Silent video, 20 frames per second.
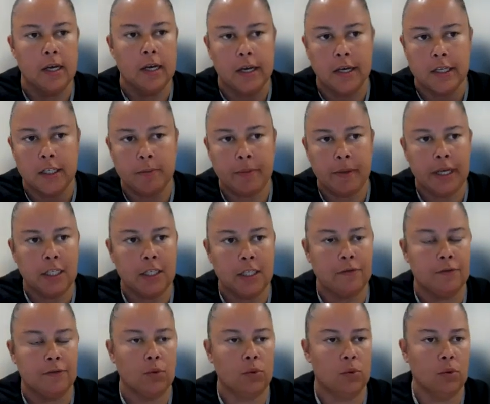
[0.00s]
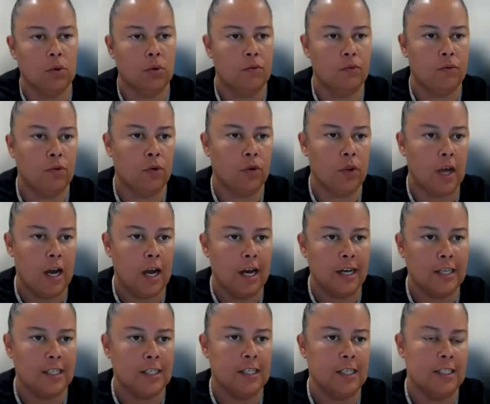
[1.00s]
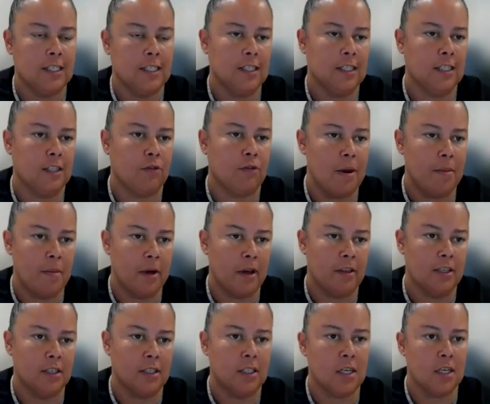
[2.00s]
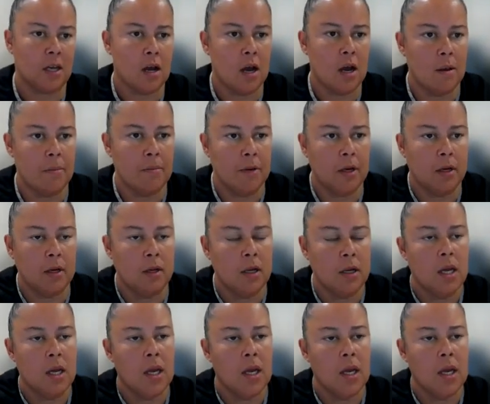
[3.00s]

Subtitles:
a space for the aunties and the grandmothers to come and